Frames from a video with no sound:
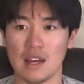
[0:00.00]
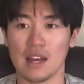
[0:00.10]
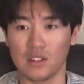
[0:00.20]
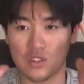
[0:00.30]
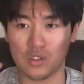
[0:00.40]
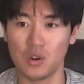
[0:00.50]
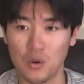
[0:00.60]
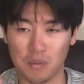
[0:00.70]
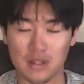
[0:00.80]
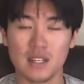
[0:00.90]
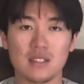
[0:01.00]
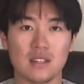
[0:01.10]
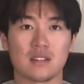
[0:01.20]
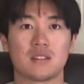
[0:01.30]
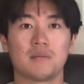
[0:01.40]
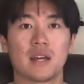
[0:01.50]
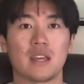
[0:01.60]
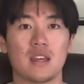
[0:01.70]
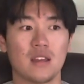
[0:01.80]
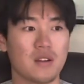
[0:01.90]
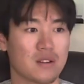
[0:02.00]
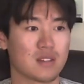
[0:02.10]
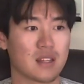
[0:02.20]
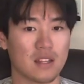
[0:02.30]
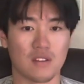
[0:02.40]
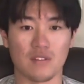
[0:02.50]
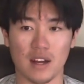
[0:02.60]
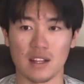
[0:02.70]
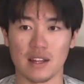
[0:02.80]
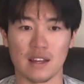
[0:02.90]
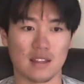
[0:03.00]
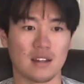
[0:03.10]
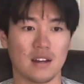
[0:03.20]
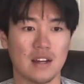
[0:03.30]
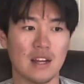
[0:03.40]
It's so pleasing to my ears. And then you've got, like, the